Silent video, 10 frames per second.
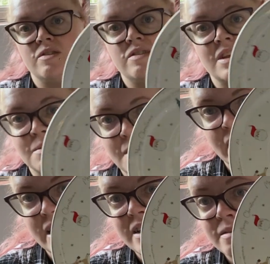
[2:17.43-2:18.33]
dinner
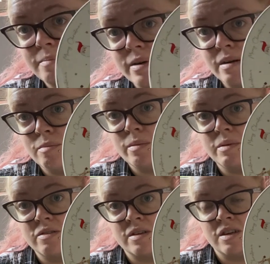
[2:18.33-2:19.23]
plate, but I'm probably
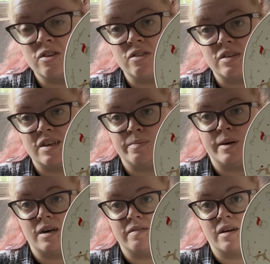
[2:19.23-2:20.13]
just going to use it as
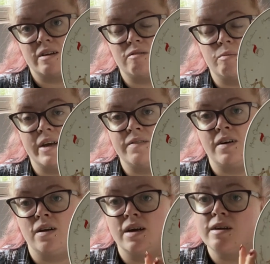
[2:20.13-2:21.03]
part of, like, when we have
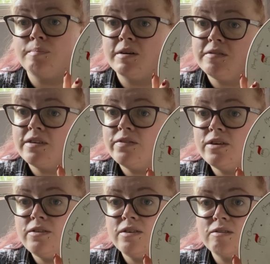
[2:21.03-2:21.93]
our, like, buffet
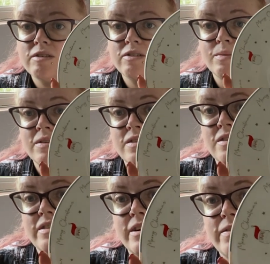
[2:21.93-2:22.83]
food at Christmas and
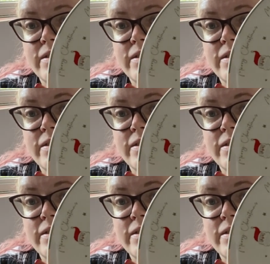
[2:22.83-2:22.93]
stuff.